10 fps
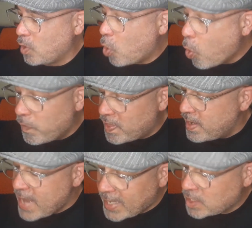Over the
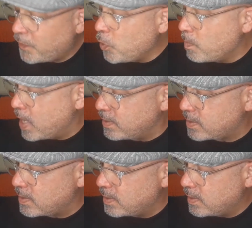next few
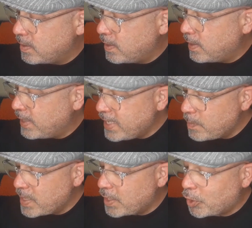months,
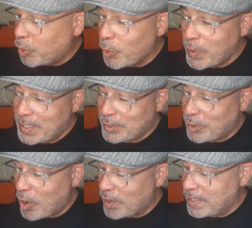Liam and the curious
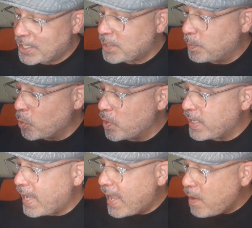garden
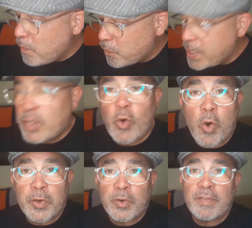explored every
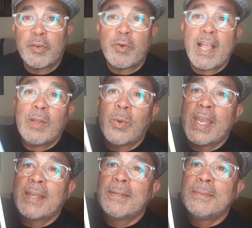corner of the railway.